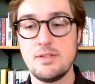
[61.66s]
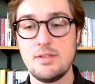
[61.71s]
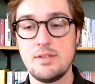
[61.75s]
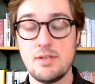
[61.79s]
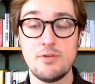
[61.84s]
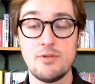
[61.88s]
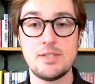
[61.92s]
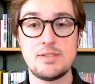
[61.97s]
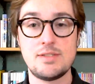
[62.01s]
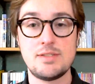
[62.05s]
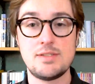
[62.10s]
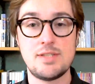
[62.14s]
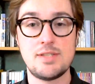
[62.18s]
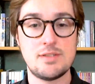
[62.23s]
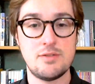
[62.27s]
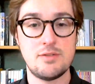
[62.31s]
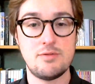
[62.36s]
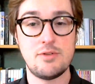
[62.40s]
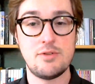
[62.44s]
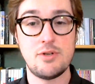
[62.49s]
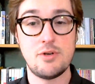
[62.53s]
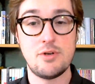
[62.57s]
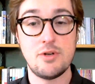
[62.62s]
if not
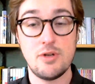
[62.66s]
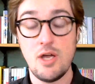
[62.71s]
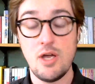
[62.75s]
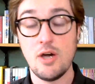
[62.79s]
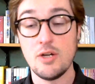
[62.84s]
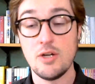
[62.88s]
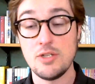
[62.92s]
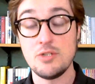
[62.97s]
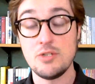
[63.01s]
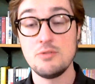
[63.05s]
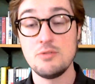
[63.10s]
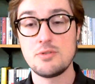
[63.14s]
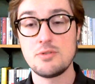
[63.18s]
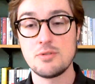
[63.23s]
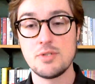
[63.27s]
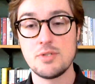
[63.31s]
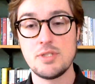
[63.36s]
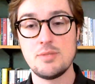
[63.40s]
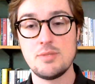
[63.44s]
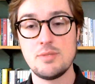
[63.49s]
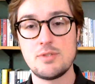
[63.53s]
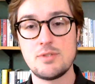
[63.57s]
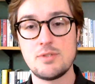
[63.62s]
sense, of their
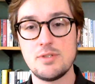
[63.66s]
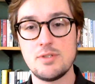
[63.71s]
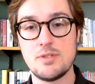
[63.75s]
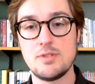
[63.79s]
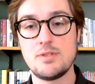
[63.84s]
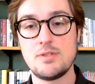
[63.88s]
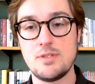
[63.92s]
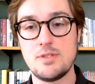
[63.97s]
unusually